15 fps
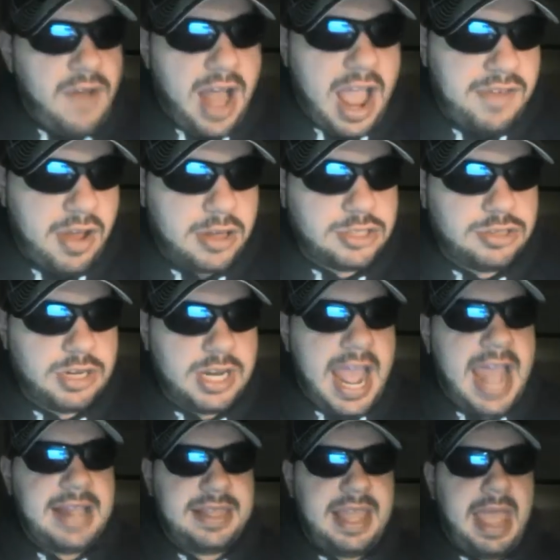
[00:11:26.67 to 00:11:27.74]
500
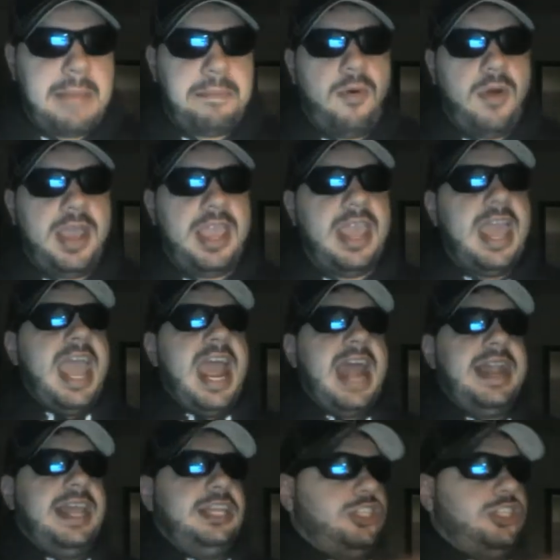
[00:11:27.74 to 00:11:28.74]
at that point, and